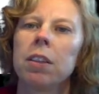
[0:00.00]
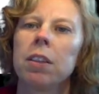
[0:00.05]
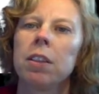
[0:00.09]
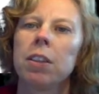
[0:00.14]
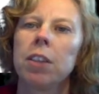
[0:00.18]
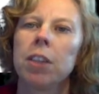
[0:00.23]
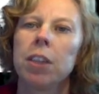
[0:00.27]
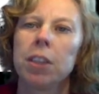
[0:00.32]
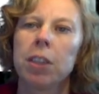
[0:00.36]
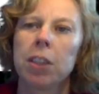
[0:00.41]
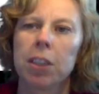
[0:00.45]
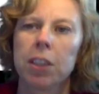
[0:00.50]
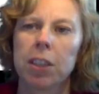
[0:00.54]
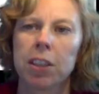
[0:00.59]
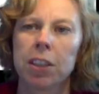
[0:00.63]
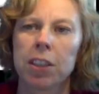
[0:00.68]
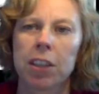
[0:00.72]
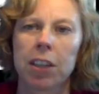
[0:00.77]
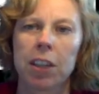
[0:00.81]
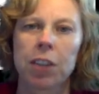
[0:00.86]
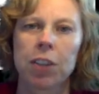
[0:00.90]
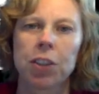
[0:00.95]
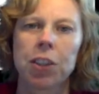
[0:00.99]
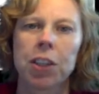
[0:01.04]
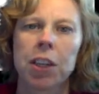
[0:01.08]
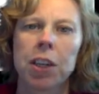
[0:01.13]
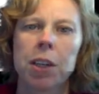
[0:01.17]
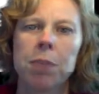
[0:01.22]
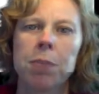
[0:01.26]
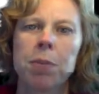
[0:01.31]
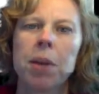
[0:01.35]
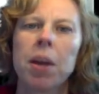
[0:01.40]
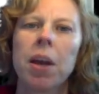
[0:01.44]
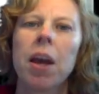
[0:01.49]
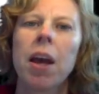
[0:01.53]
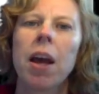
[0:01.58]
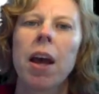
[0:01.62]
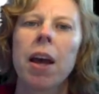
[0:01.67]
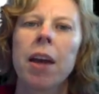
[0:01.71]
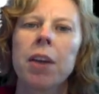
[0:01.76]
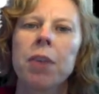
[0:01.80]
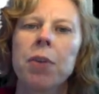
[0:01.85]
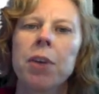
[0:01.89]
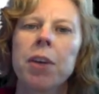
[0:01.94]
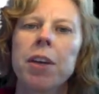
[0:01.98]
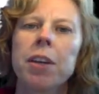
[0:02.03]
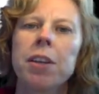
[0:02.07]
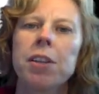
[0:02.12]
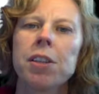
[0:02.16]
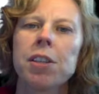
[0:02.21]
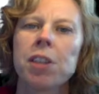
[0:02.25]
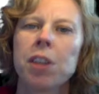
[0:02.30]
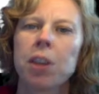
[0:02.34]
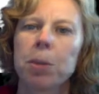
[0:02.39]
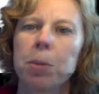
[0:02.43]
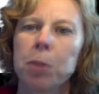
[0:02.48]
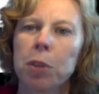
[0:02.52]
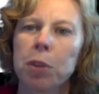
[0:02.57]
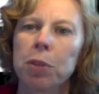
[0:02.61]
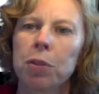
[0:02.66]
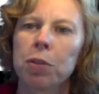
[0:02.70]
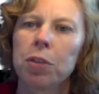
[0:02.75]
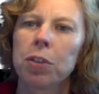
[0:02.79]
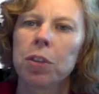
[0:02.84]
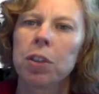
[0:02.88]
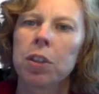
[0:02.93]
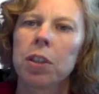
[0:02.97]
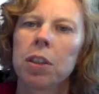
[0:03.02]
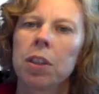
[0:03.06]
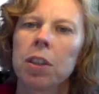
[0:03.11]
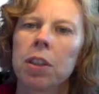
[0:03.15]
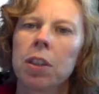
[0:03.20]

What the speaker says: changes in cell shape, and the way the cell moves.